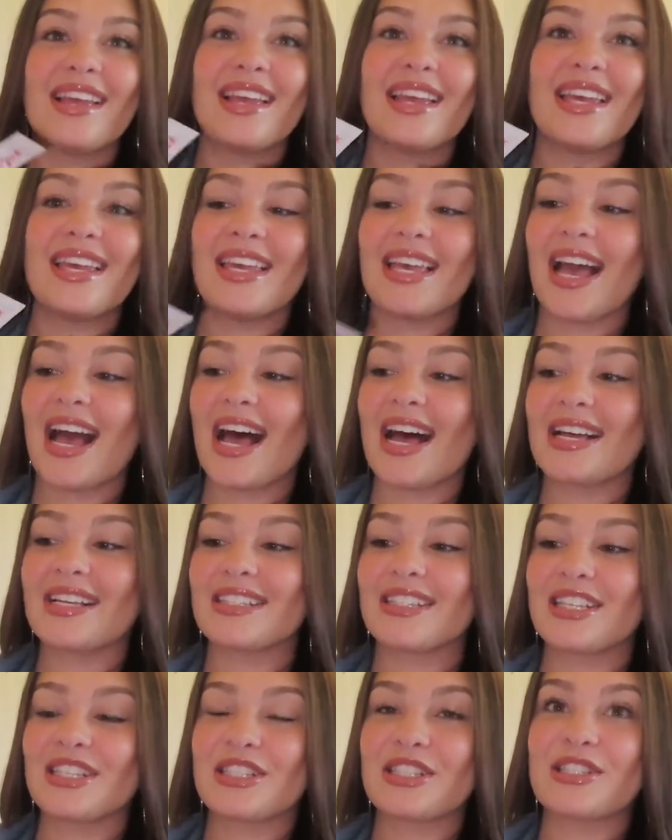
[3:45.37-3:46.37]
he
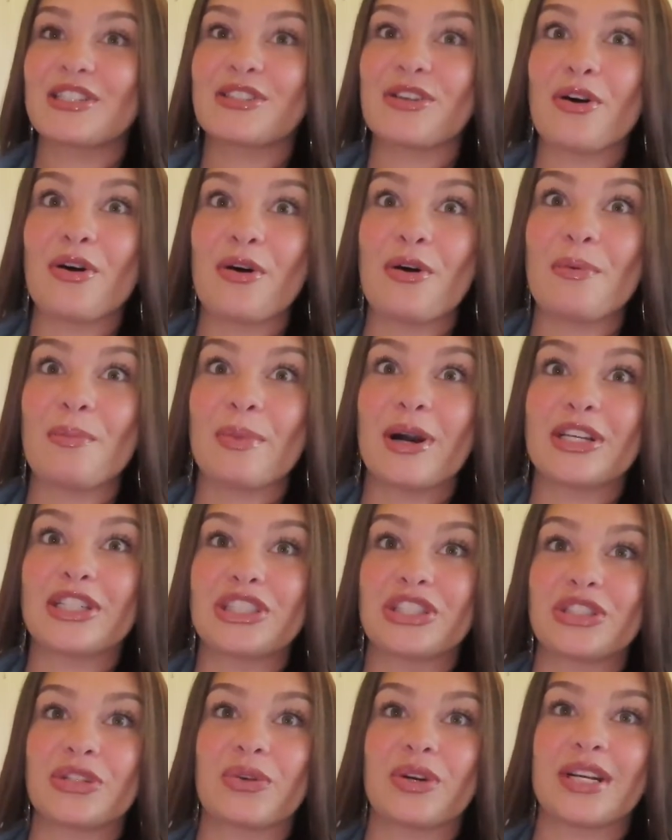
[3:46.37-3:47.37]
has so much
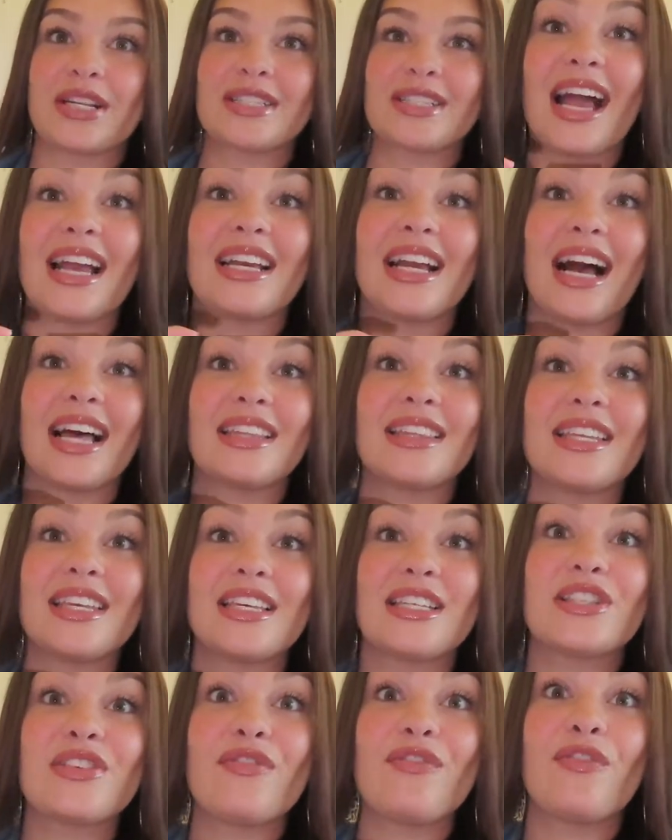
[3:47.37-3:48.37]
shorts. I got
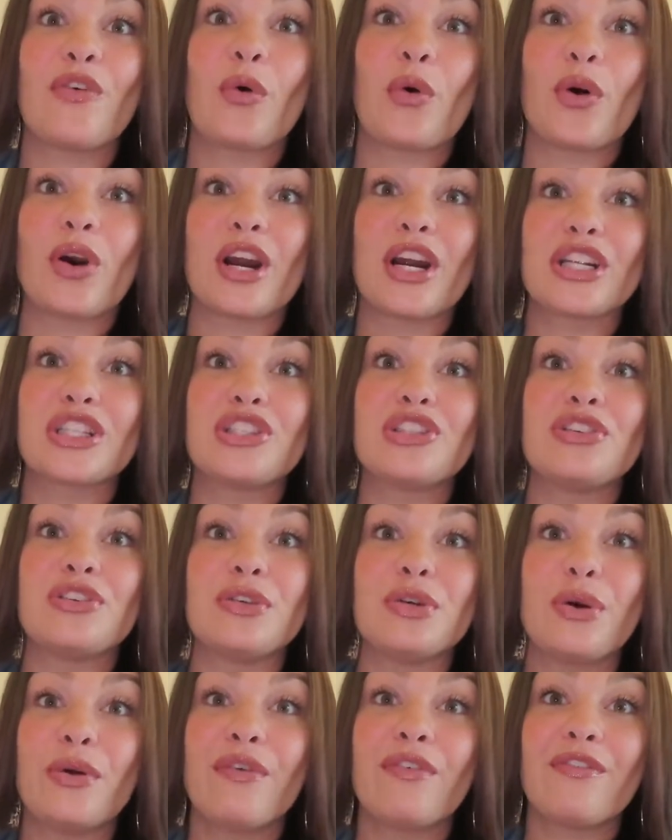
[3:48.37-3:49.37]
these for
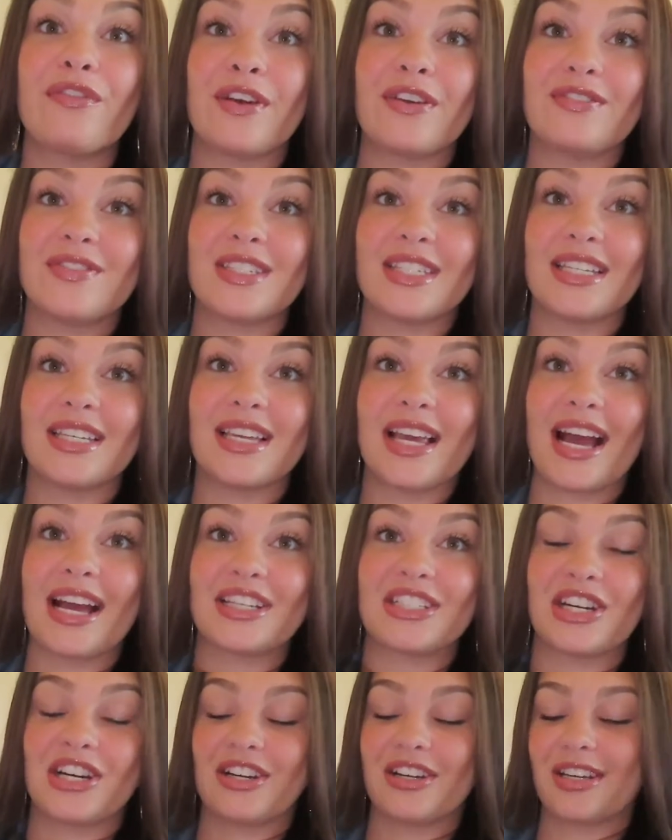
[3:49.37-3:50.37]
$2.50
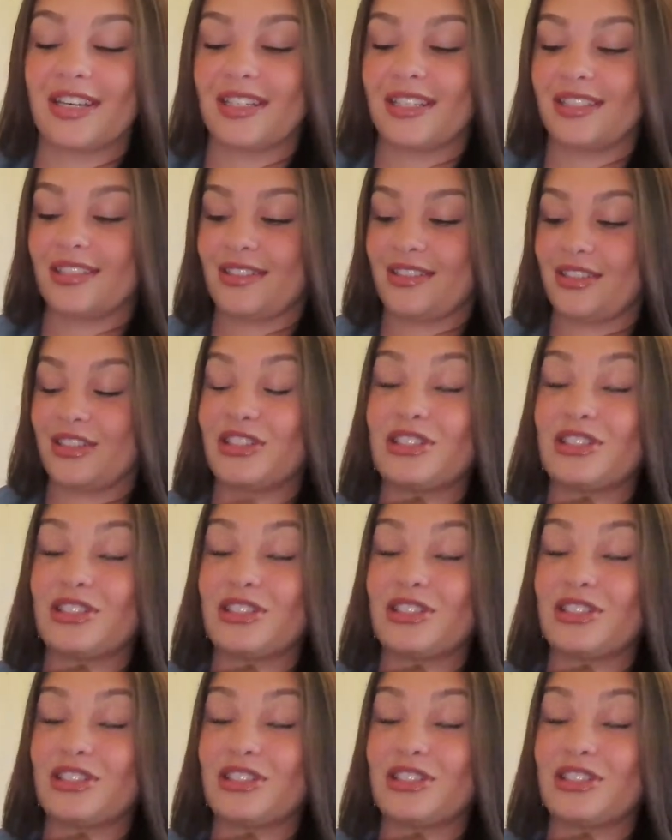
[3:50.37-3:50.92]
at Target.